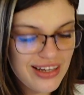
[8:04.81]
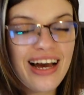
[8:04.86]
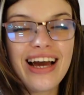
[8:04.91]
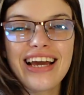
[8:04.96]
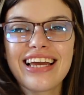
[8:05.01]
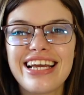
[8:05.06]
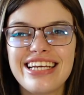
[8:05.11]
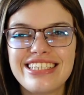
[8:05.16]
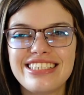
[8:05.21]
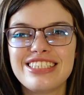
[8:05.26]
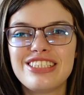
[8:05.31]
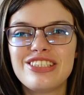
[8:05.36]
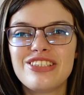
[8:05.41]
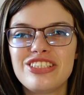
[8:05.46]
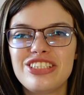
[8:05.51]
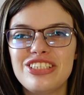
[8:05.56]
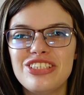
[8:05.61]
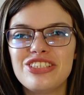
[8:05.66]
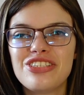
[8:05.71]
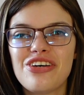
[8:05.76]
I guess it's
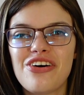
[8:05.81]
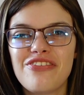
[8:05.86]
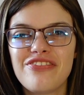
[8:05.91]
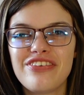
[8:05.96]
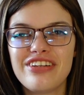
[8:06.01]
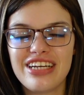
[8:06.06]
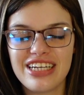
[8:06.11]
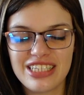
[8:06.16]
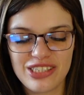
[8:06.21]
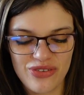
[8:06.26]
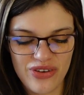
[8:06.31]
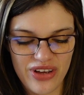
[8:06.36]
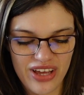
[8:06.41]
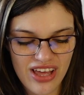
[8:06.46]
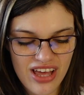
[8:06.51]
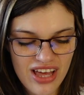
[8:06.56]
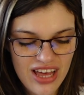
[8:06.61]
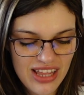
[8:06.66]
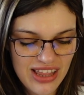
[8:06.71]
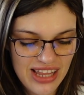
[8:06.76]
not used often, that's why
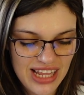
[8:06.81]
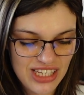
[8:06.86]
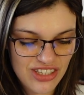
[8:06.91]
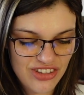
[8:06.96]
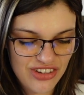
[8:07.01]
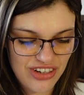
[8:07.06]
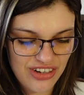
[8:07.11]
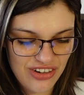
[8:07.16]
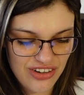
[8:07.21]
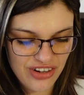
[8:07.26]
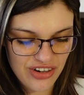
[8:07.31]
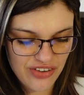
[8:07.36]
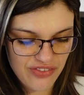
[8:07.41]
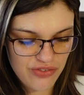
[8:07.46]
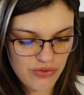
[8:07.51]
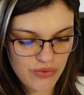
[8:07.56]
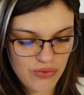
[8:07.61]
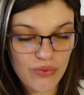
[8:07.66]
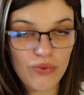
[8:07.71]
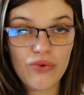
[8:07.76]
there's not a lot of
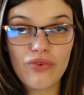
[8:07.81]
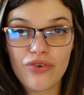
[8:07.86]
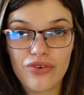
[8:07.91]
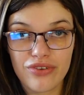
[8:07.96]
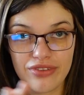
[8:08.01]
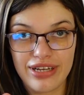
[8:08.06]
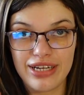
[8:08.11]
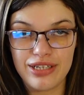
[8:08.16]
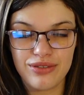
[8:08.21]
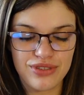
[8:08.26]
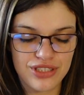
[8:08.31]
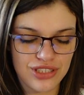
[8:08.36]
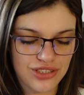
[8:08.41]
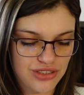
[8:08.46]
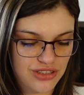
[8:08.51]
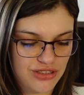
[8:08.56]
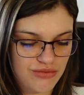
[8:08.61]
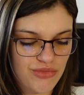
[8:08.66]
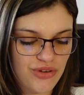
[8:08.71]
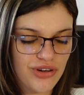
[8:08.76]
that ones
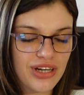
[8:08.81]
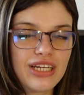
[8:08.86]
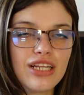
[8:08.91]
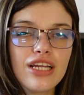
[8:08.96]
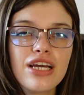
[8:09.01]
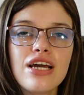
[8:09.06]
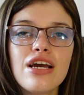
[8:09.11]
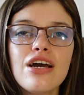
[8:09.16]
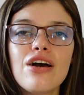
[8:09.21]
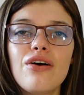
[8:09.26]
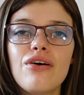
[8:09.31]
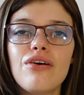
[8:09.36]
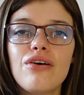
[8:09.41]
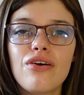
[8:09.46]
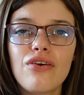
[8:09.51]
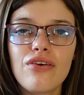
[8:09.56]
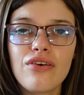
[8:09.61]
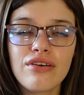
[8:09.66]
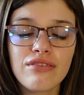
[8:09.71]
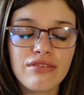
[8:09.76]
on the market,
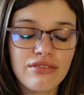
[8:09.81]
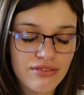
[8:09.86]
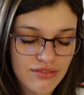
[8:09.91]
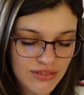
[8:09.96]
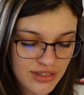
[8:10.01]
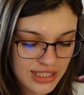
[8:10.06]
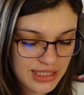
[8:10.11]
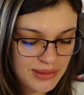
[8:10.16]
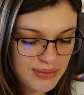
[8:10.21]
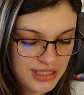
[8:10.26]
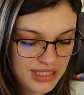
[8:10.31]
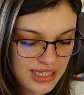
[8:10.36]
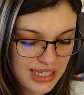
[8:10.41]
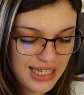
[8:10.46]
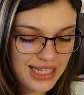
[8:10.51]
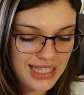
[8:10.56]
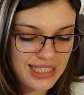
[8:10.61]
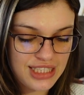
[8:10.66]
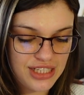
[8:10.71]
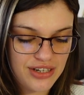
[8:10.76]
or
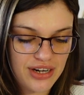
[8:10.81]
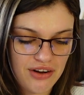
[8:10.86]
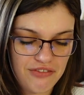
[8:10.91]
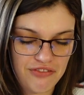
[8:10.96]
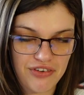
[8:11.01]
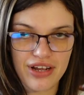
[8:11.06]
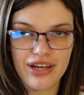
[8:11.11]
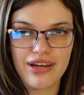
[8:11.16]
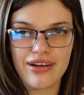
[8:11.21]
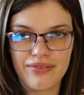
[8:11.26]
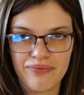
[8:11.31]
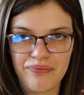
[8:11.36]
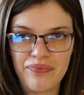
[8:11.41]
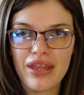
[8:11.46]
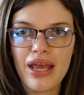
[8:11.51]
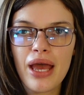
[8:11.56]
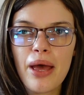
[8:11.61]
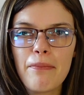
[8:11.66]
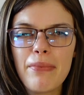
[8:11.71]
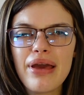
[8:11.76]
especially in South Africa,
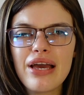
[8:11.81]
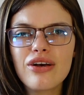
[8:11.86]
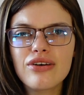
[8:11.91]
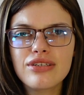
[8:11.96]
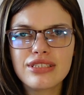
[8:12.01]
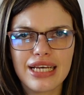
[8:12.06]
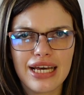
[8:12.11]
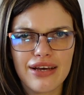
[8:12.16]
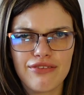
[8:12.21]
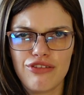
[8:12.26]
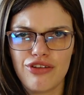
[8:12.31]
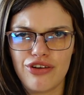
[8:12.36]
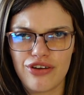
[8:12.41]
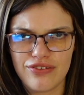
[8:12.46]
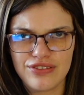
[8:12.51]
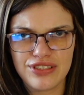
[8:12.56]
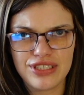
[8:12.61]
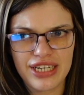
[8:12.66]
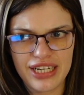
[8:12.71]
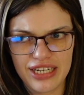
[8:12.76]
because they have a lot
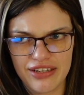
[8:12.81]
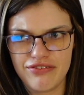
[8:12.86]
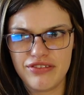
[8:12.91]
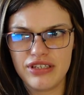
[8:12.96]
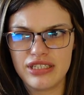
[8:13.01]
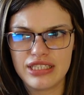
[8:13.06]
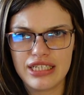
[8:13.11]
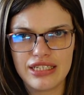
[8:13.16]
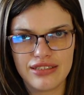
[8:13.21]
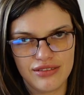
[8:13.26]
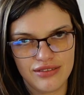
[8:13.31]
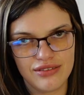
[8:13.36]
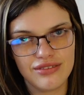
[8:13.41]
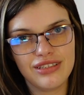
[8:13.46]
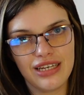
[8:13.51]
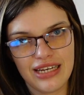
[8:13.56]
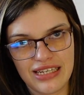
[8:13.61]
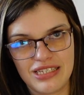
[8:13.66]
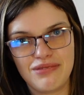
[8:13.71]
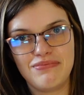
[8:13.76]
of side effects. That
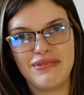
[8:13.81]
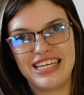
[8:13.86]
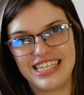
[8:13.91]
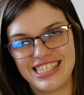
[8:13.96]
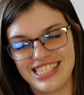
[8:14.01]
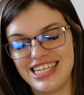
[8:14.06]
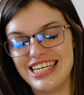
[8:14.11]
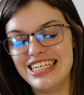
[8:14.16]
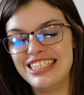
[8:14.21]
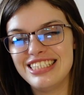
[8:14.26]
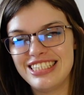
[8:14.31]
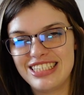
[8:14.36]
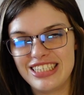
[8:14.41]
does make sense.